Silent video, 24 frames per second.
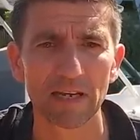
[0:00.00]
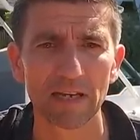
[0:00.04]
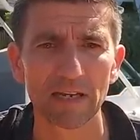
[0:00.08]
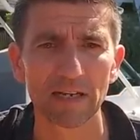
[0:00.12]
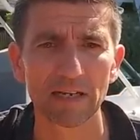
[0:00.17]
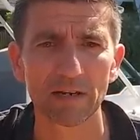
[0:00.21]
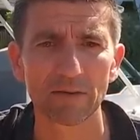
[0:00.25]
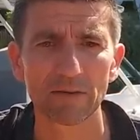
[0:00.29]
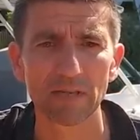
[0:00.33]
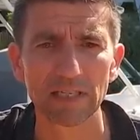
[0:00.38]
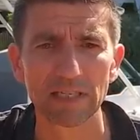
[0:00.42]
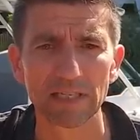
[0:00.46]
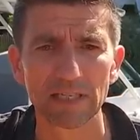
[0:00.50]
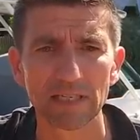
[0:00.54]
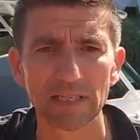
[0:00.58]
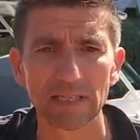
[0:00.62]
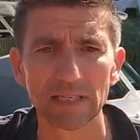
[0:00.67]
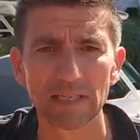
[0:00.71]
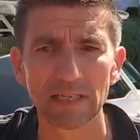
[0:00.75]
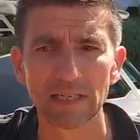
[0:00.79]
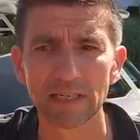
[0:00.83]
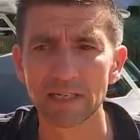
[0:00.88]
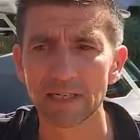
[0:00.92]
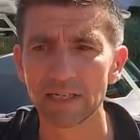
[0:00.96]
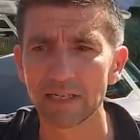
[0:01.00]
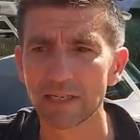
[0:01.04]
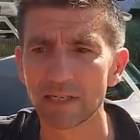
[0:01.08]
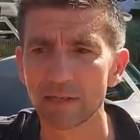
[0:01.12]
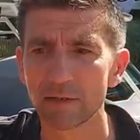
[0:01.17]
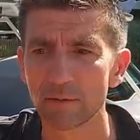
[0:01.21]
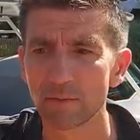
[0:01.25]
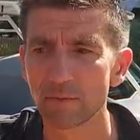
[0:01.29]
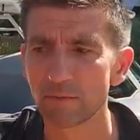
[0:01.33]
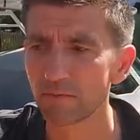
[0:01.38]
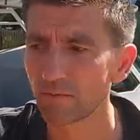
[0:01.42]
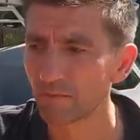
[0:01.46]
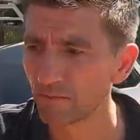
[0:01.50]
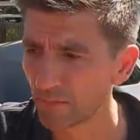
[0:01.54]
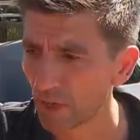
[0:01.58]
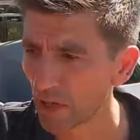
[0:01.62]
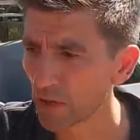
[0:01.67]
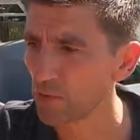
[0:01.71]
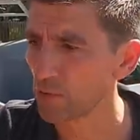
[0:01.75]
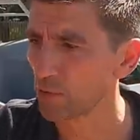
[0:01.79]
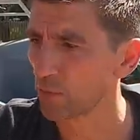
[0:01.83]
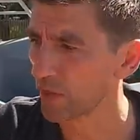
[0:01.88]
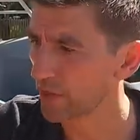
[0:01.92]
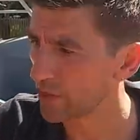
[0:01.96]
You know, this
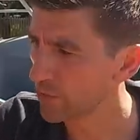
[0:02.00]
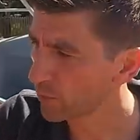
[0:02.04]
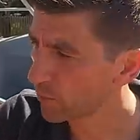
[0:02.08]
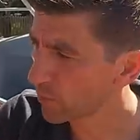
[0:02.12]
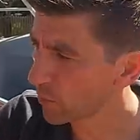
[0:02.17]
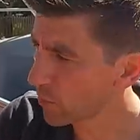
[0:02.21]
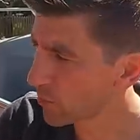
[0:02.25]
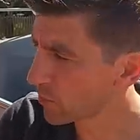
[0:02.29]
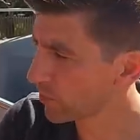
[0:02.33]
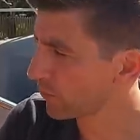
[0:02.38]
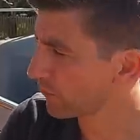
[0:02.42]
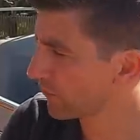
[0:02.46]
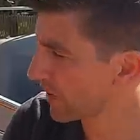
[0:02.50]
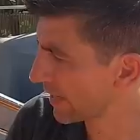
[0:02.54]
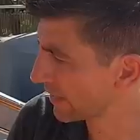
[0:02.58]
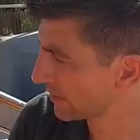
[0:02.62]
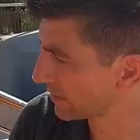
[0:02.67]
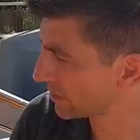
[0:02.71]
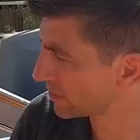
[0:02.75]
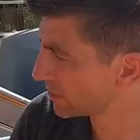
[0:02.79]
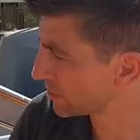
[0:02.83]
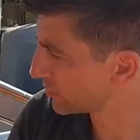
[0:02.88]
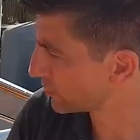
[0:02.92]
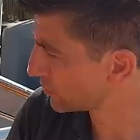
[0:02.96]
boat when you walk around and